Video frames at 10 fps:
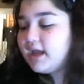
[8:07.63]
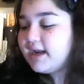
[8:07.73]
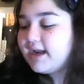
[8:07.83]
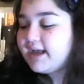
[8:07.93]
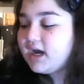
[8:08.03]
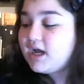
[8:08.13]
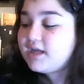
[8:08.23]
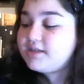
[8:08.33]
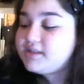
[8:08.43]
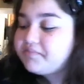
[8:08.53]
And then I
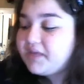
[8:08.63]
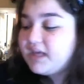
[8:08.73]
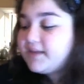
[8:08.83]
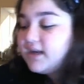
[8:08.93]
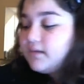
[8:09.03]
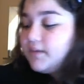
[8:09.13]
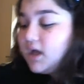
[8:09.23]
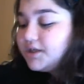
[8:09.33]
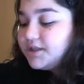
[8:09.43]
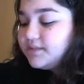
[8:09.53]
got some baby nail
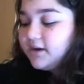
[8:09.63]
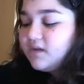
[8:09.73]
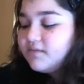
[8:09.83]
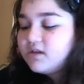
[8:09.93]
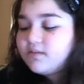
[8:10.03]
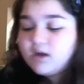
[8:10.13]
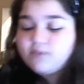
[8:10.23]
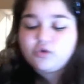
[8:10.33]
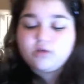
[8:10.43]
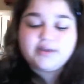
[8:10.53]
polishes my grandmother
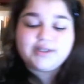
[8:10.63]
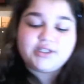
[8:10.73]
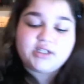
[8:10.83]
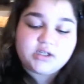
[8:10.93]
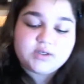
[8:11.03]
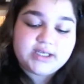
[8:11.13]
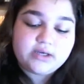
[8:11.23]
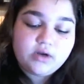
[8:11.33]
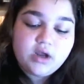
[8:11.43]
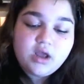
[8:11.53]
bought them for me because she got these
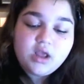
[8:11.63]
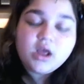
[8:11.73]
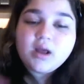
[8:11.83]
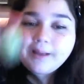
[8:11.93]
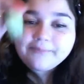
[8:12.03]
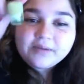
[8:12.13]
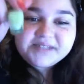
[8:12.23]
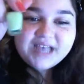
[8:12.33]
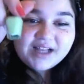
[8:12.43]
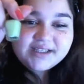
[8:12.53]
cute.
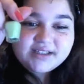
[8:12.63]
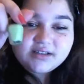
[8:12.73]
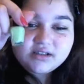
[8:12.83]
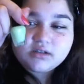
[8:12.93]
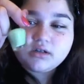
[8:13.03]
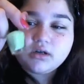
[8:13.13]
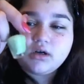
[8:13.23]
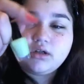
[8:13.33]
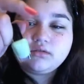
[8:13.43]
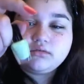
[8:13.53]
From Sally's
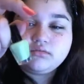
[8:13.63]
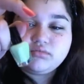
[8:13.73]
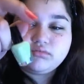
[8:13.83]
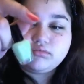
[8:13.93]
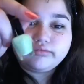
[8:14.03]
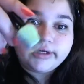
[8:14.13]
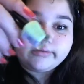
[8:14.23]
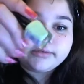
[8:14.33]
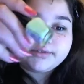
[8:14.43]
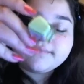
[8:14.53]
Girl.
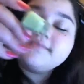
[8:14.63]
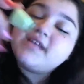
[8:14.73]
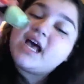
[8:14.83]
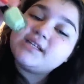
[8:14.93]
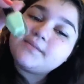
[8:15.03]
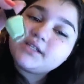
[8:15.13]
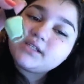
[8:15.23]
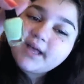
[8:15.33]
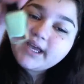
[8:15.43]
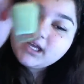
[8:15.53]
Whatever, from Sally's
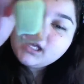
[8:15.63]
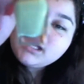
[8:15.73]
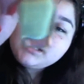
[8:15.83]
Beauty Supply.